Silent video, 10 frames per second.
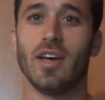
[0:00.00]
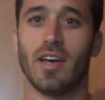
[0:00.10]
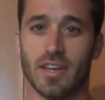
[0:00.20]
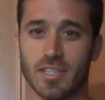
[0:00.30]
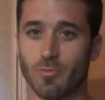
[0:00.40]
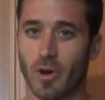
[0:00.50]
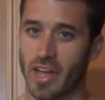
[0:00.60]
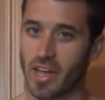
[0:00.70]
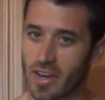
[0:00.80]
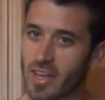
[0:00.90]
Hence why
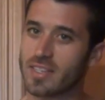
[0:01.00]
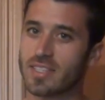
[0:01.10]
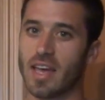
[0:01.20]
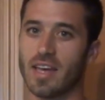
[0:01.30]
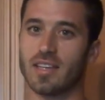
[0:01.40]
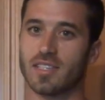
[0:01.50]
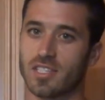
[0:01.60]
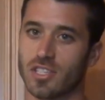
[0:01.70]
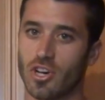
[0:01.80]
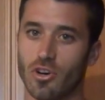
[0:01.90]
it is a
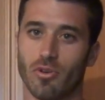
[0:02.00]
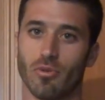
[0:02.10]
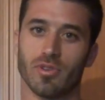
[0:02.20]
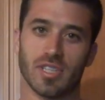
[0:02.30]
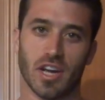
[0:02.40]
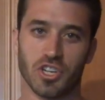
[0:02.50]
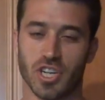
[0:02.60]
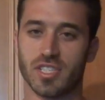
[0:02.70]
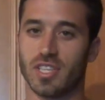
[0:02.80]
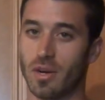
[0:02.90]
slow
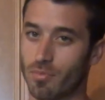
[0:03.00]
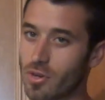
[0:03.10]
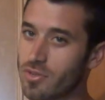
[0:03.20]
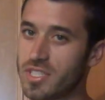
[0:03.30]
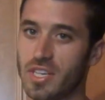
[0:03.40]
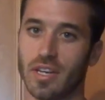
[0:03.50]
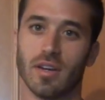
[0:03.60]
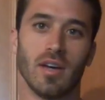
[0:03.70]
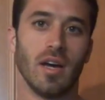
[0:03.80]
digesting protein.